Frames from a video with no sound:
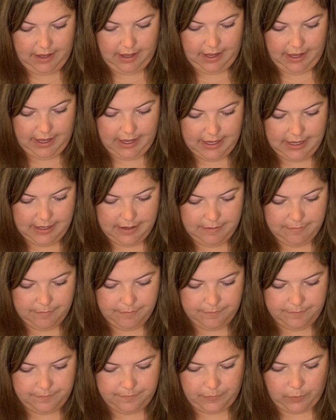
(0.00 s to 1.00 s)
There's
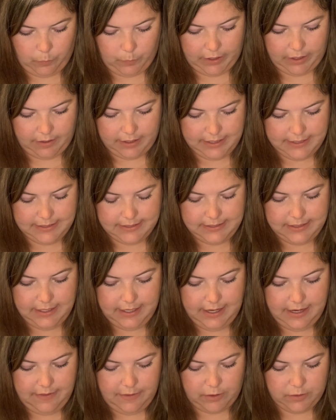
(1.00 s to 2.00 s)

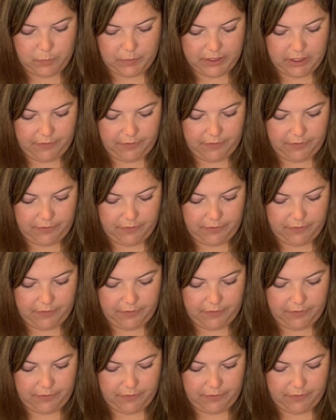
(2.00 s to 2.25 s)
one